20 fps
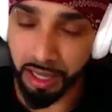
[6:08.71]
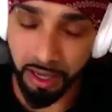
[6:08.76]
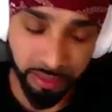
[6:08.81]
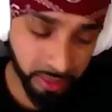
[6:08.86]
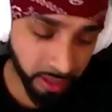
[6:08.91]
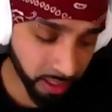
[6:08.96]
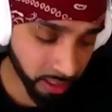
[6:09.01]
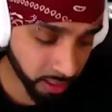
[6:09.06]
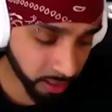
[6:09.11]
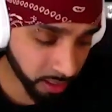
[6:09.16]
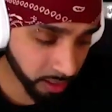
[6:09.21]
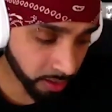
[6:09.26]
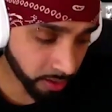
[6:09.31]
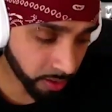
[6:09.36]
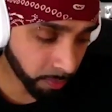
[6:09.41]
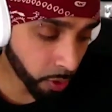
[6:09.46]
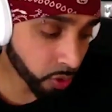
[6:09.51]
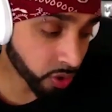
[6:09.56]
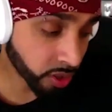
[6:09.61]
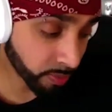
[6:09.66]
I think uh,
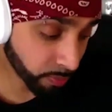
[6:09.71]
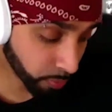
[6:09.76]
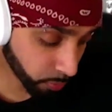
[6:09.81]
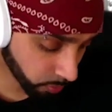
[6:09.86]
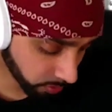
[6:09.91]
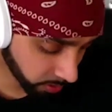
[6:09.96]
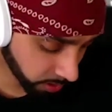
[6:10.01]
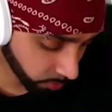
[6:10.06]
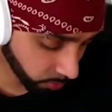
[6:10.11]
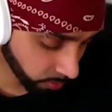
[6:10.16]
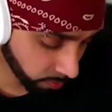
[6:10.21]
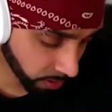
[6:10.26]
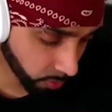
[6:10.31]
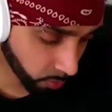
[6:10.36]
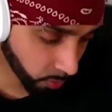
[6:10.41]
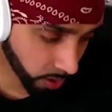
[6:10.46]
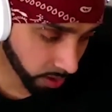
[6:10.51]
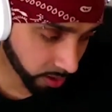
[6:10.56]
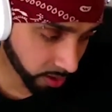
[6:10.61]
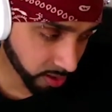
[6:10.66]
the most important thing with my
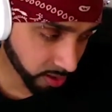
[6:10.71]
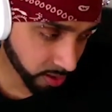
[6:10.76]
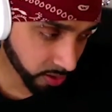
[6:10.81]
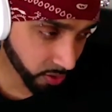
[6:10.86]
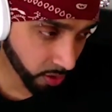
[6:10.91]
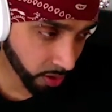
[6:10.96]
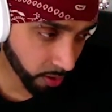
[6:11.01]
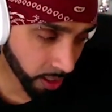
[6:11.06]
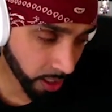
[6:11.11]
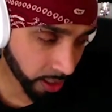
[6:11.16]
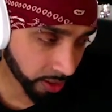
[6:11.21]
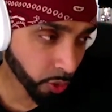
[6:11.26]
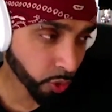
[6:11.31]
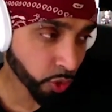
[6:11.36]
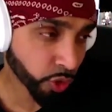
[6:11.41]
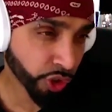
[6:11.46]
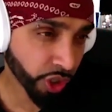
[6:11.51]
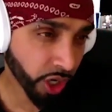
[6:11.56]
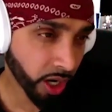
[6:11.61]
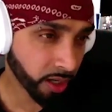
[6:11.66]
work is you know I
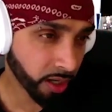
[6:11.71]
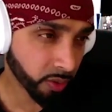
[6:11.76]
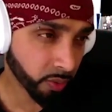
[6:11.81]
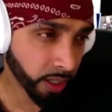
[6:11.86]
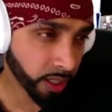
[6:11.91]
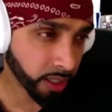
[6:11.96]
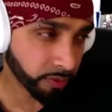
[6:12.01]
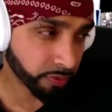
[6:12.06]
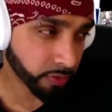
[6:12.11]
don't shy away